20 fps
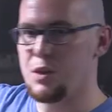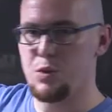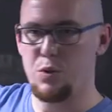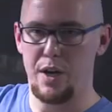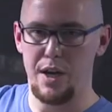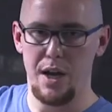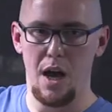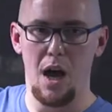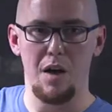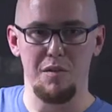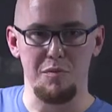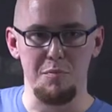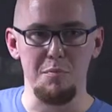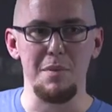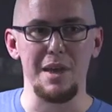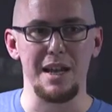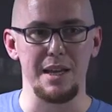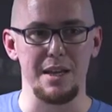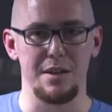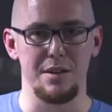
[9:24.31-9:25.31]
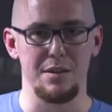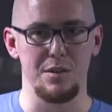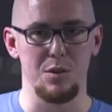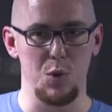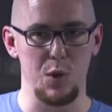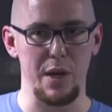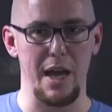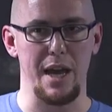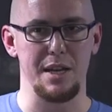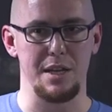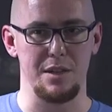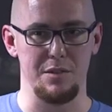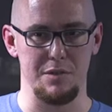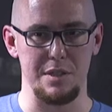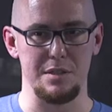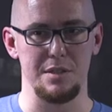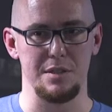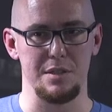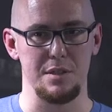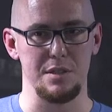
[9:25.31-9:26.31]
three and a half million organic
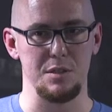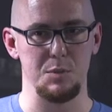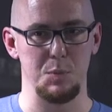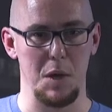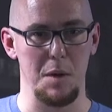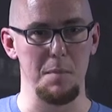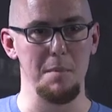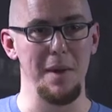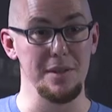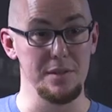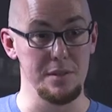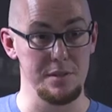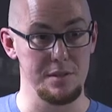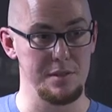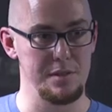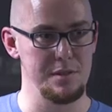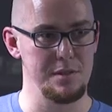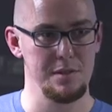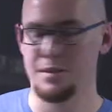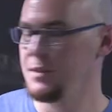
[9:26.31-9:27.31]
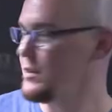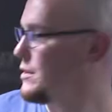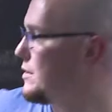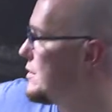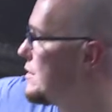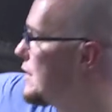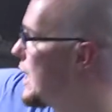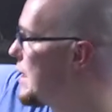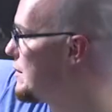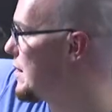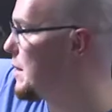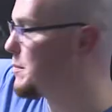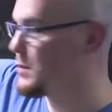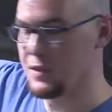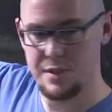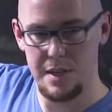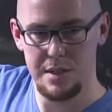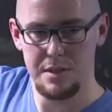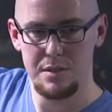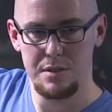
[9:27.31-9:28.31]
visitors per month that
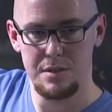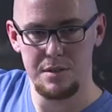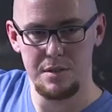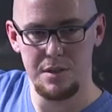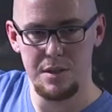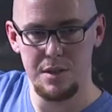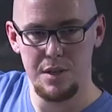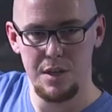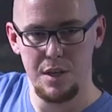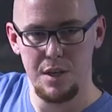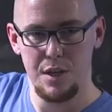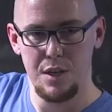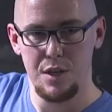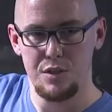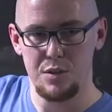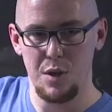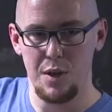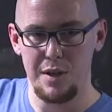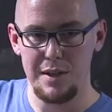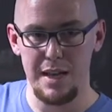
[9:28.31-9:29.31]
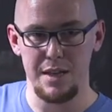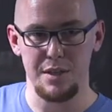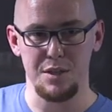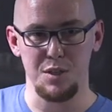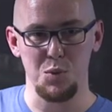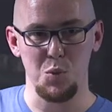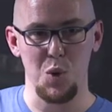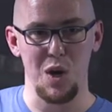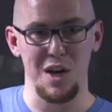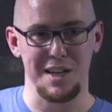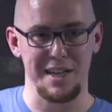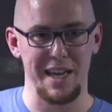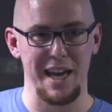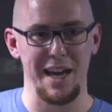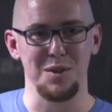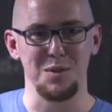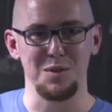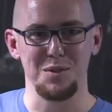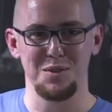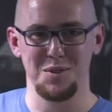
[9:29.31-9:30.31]
represents. So I'll let you work
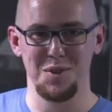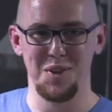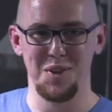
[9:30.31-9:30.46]
out